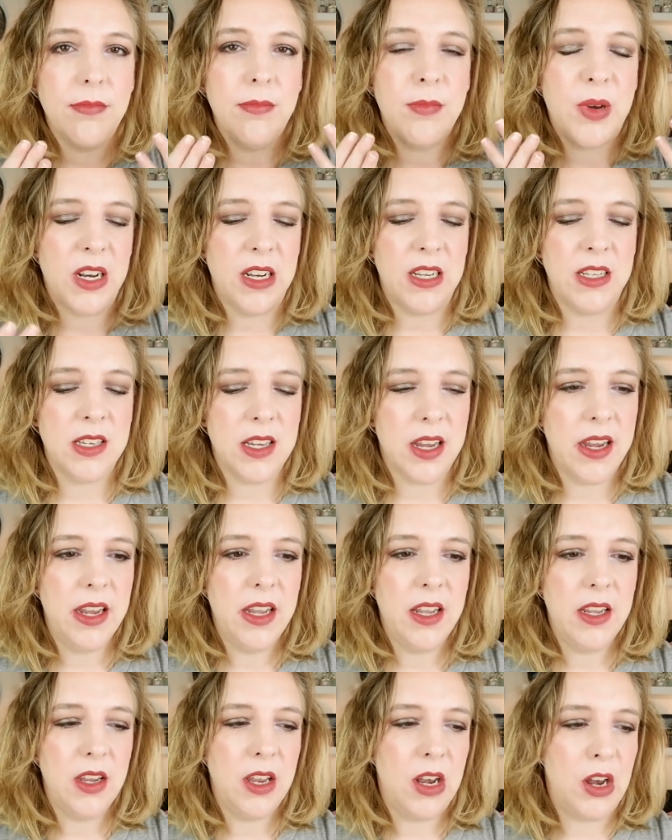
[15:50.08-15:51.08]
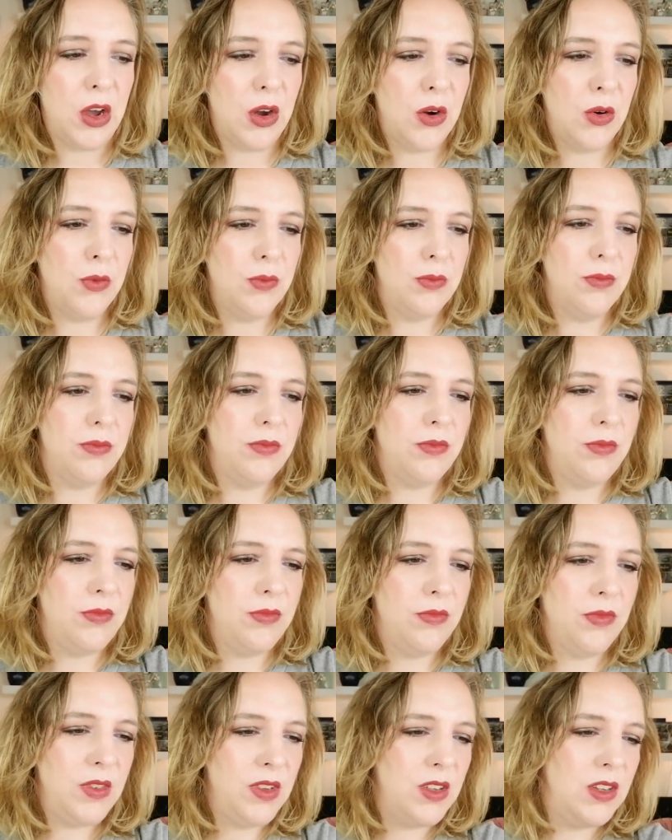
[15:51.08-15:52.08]
but it's like, you know,
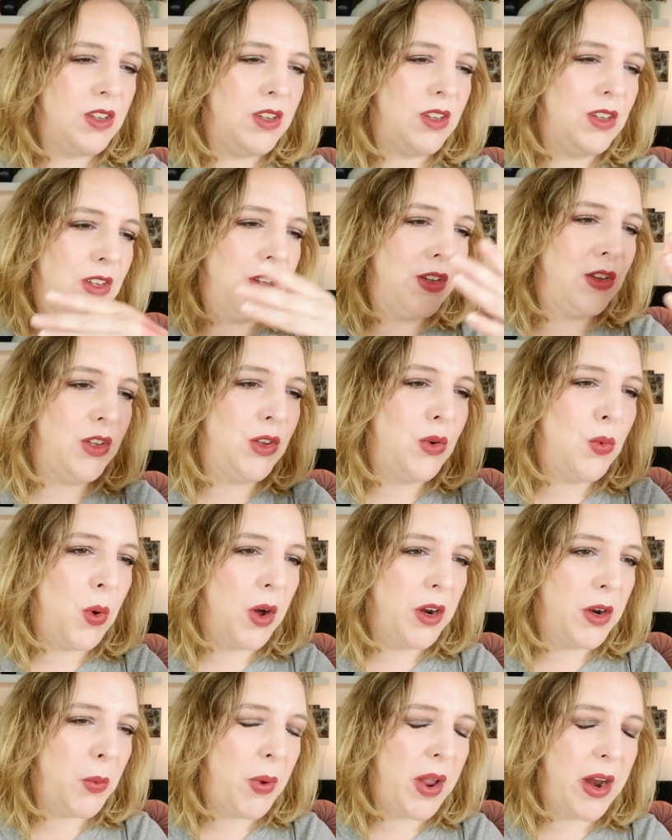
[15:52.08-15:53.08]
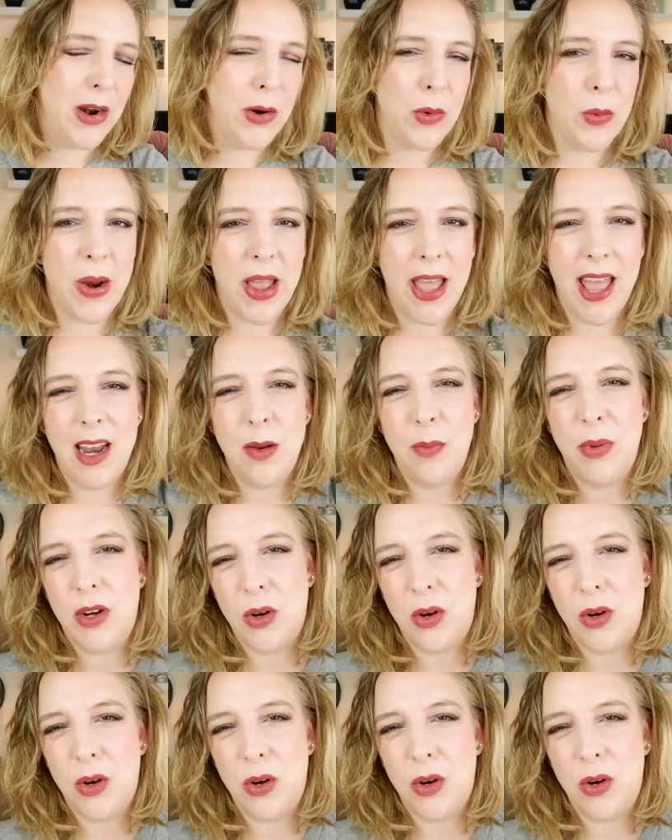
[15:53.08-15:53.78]
you want to wear a red,